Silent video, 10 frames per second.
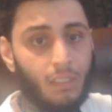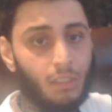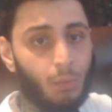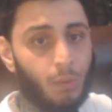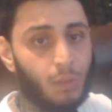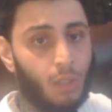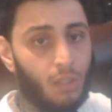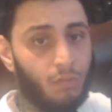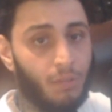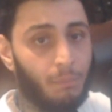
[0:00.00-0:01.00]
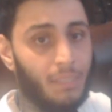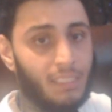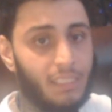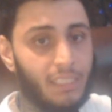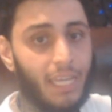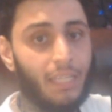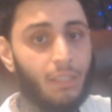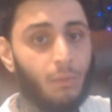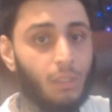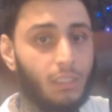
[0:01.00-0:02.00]
So we'll start off with Miss J
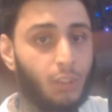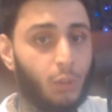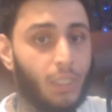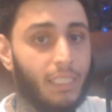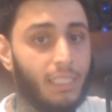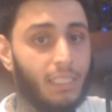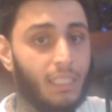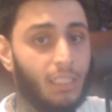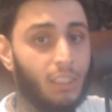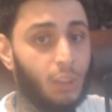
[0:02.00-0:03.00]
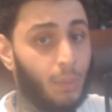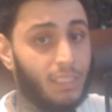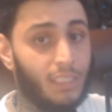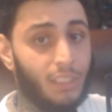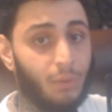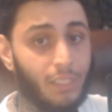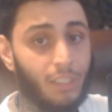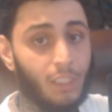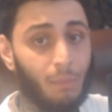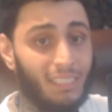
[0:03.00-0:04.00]
was treated 22
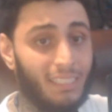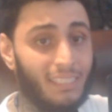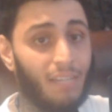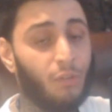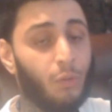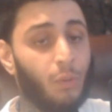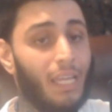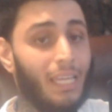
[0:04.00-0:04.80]
years by several